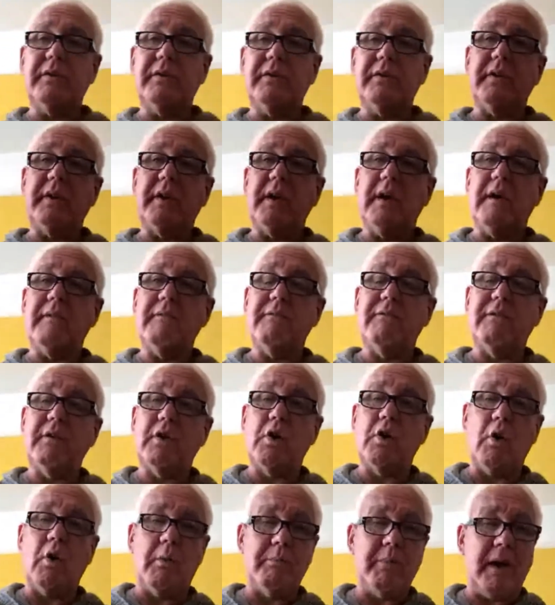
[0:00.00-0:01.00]
listed it and
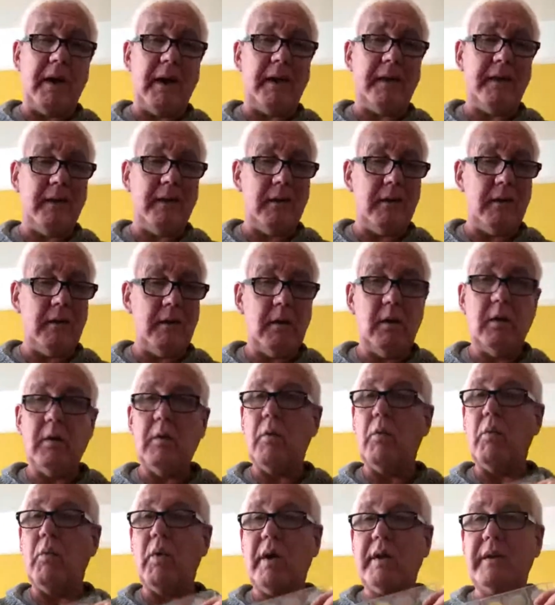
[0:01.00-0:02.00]
forgot about it,
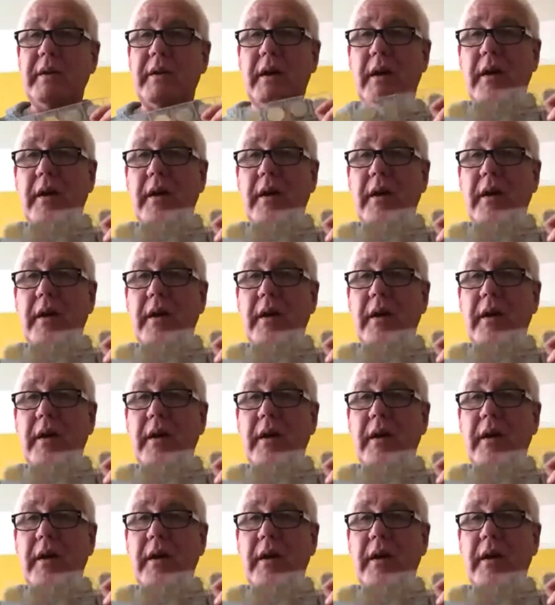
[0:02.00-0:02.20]
one